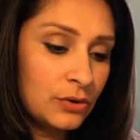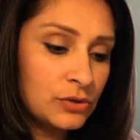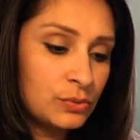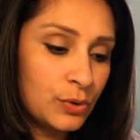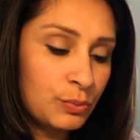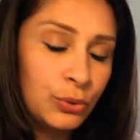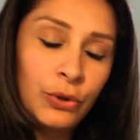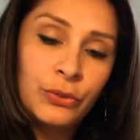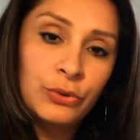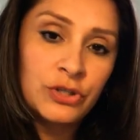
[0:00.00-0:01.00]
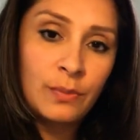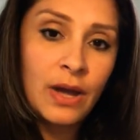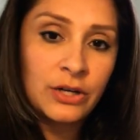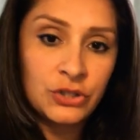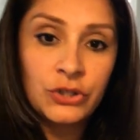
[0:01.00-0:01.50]
were pulled through
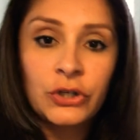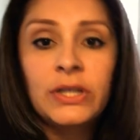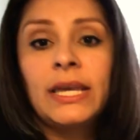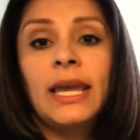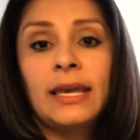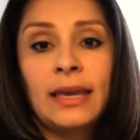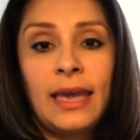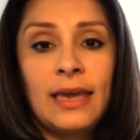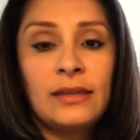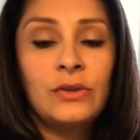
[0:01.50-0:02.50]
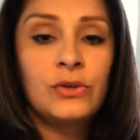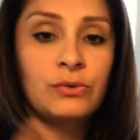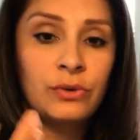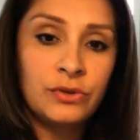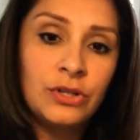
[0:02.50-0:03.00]
shamanic journeying, and those
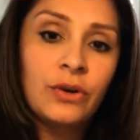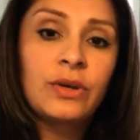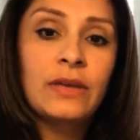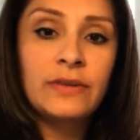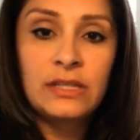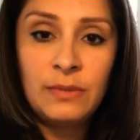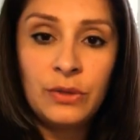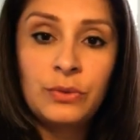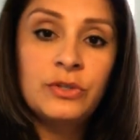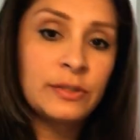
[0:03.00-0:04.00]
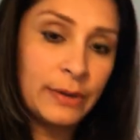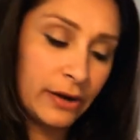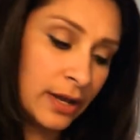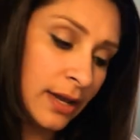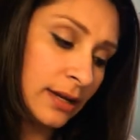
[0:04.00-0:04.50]
were, given to me through
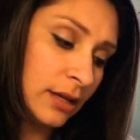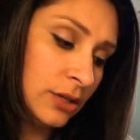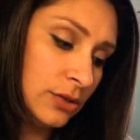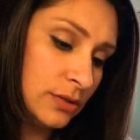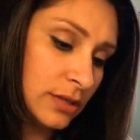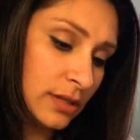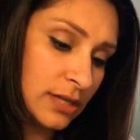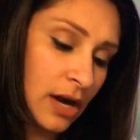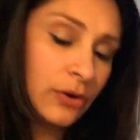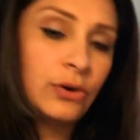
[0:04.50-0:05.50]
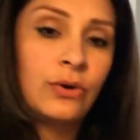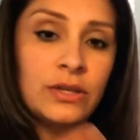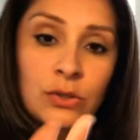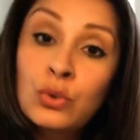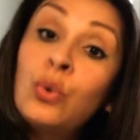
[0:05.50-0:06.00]
spirit, and I used the tarot as
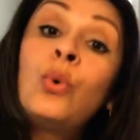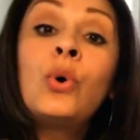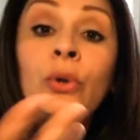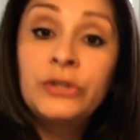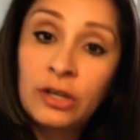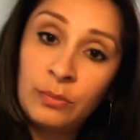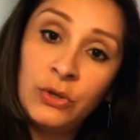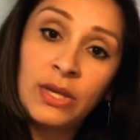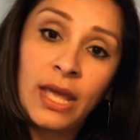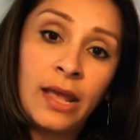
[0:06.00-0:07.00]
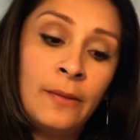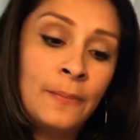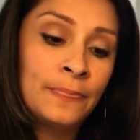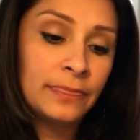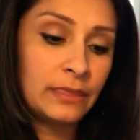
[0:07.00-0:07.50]
a tool to communicate
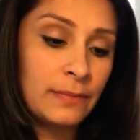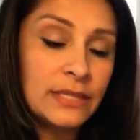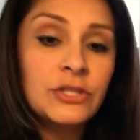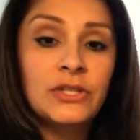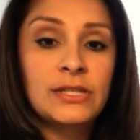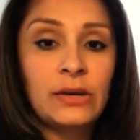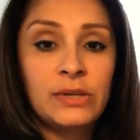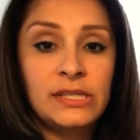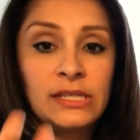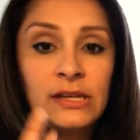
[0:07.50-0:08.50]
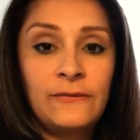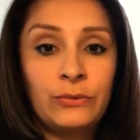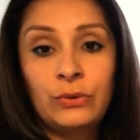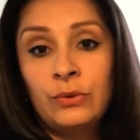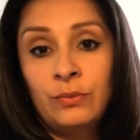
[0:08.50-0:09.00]
the messages that I received
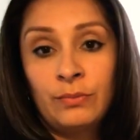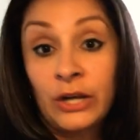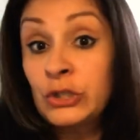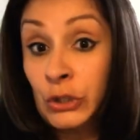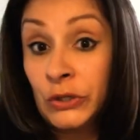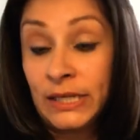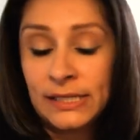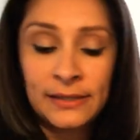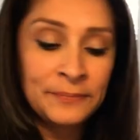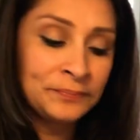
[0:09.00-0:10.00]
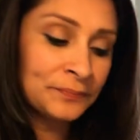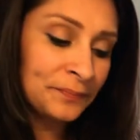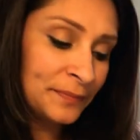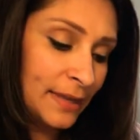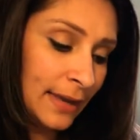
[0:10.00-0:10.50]
through my journeys.
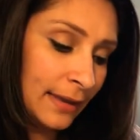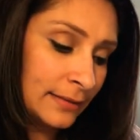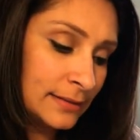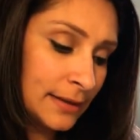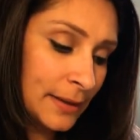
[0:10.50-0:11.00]
And